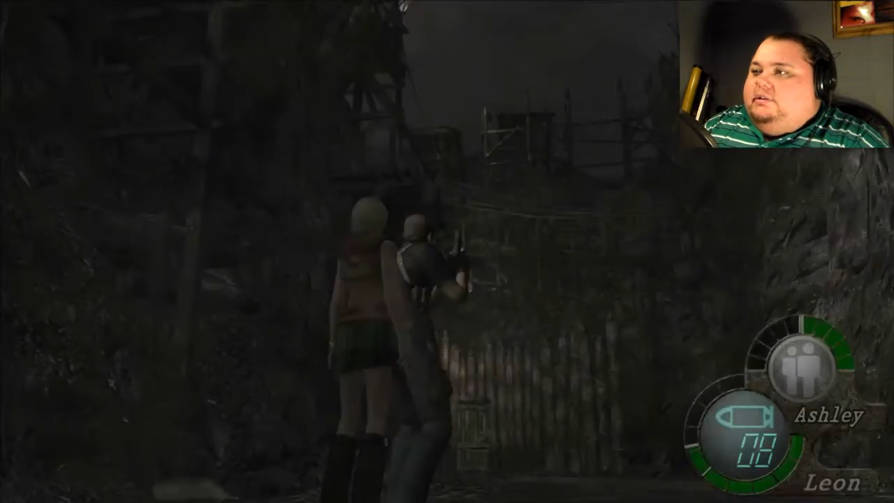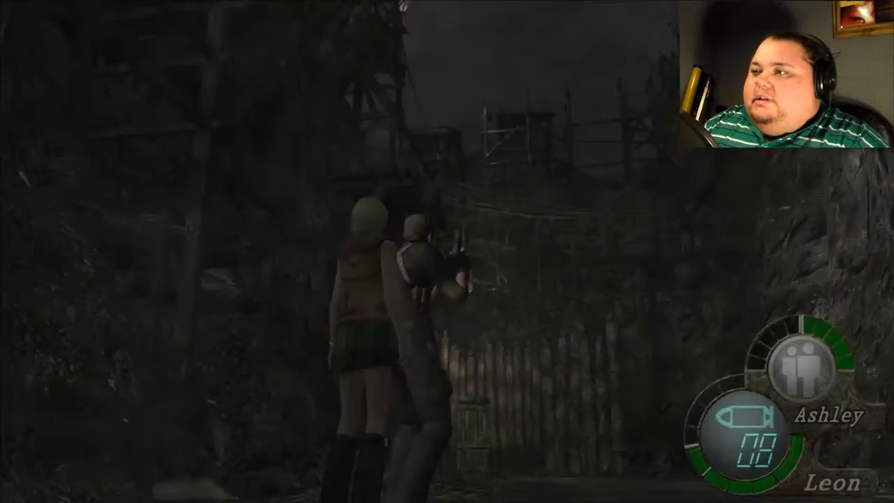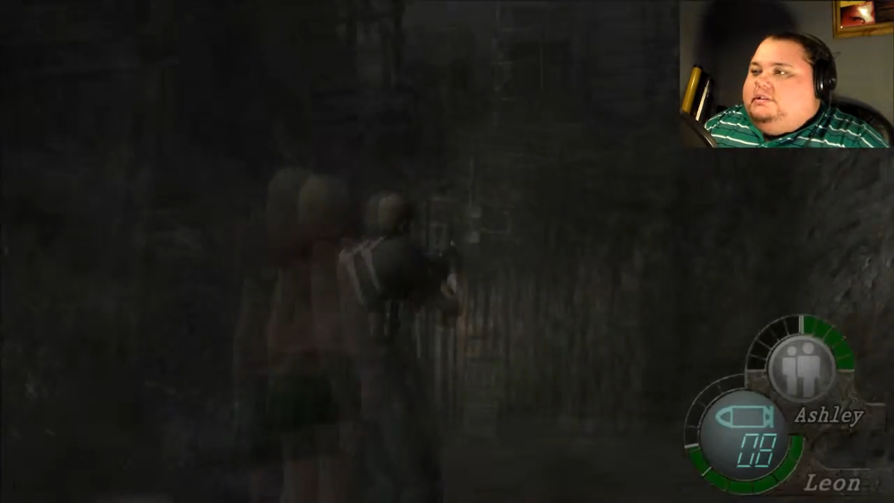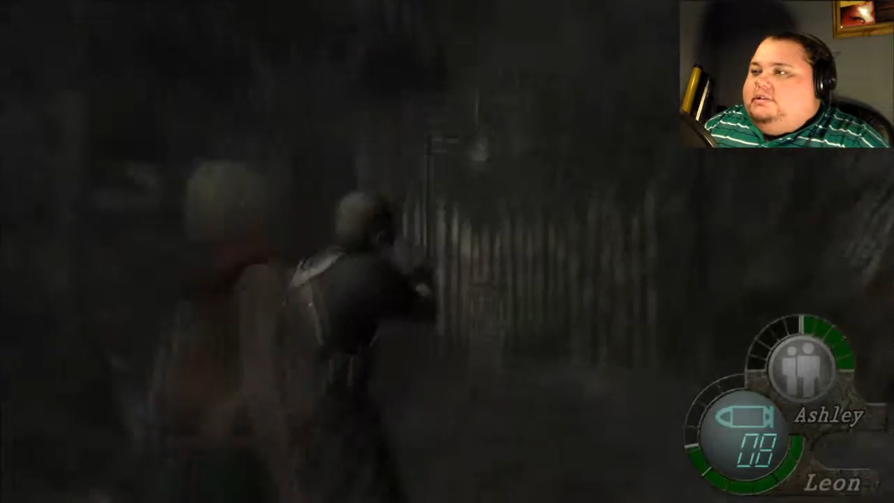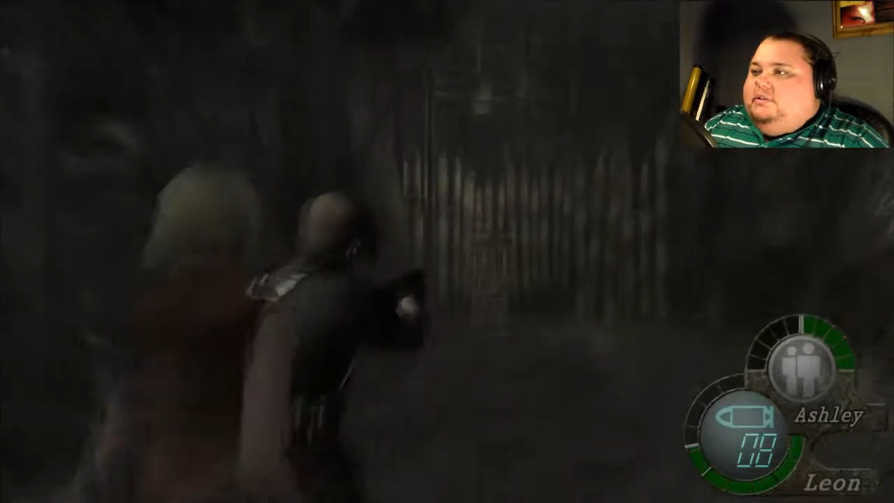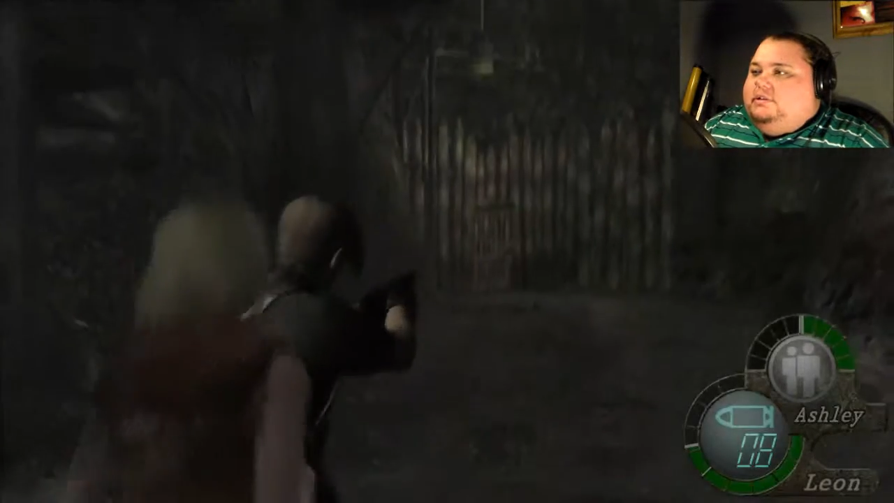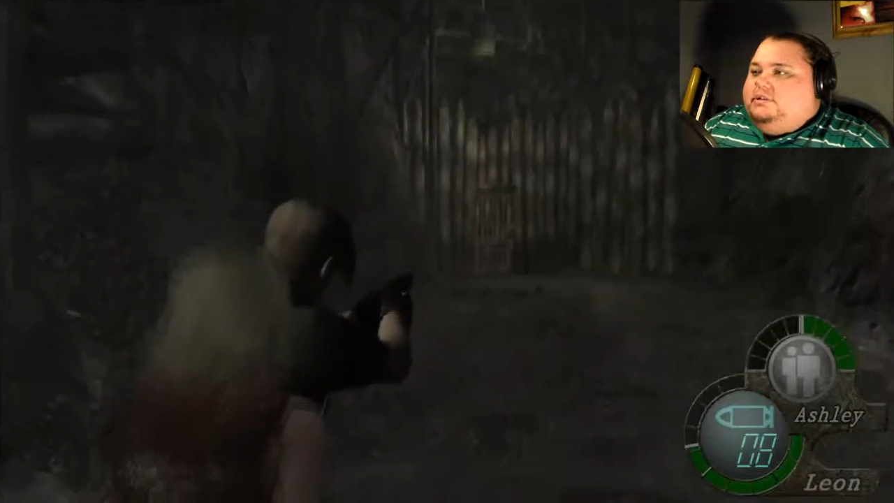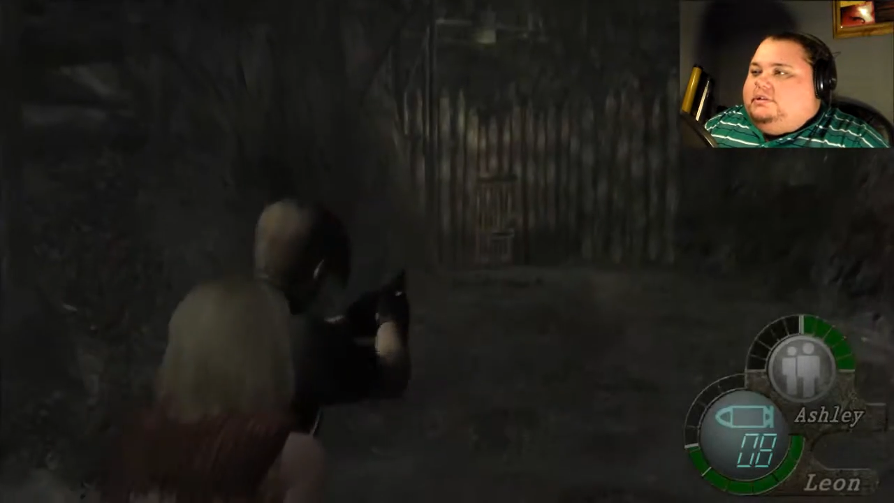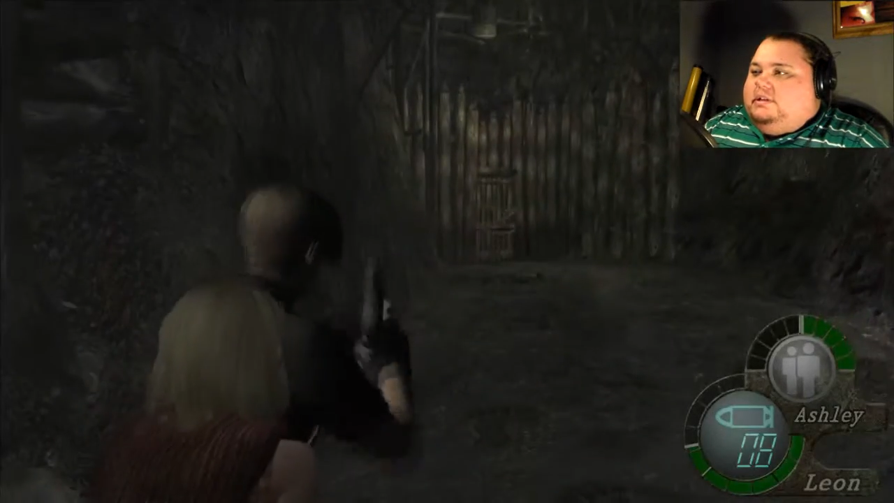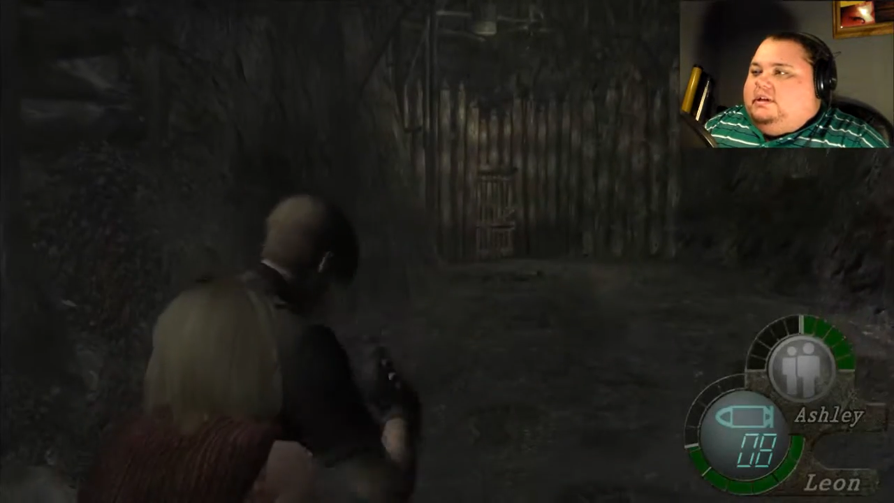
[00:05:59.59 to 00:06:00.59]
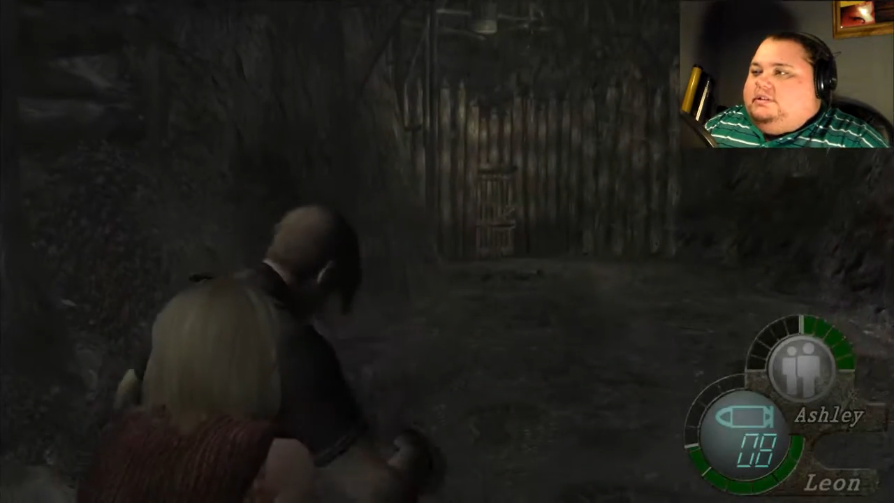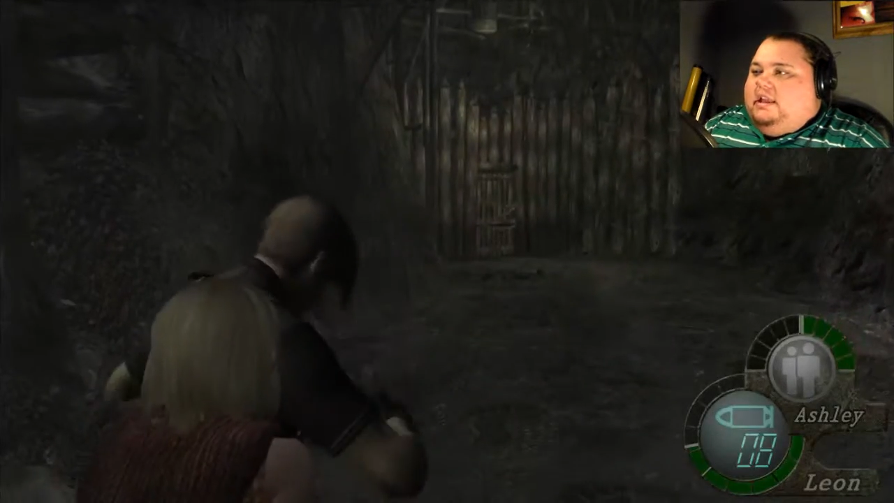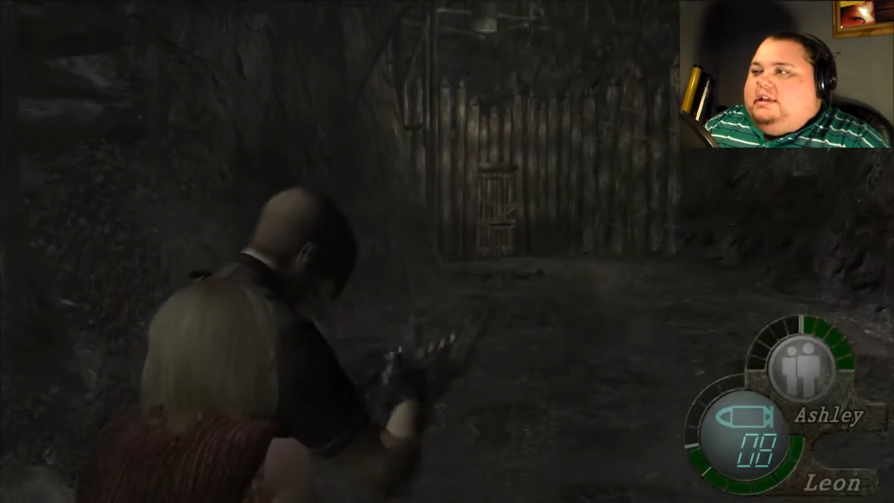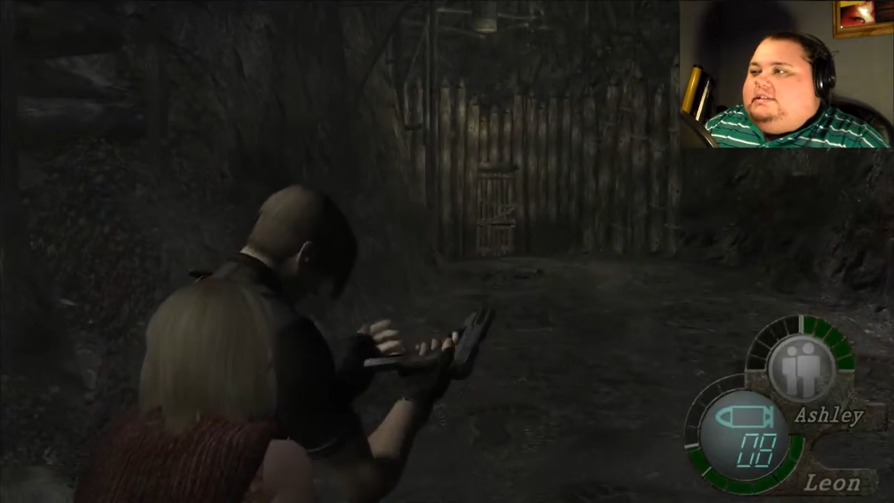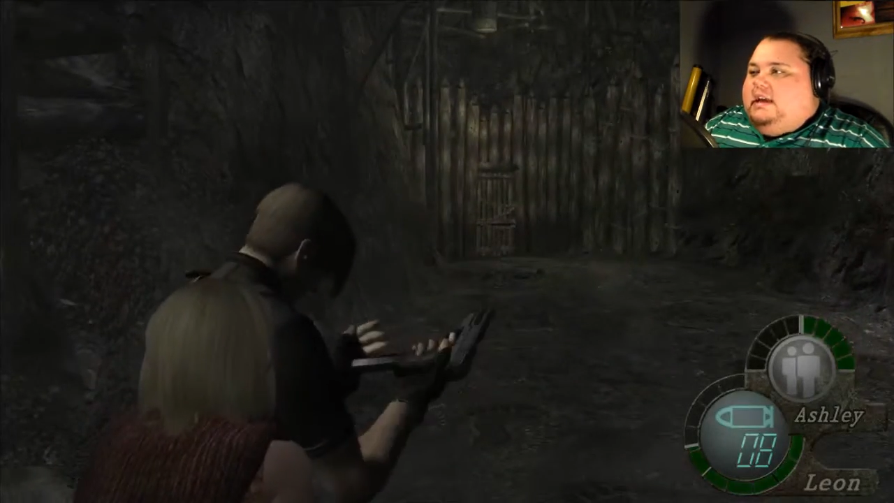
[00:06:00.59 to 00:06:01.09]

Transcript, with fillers: Let's do it. Just because the last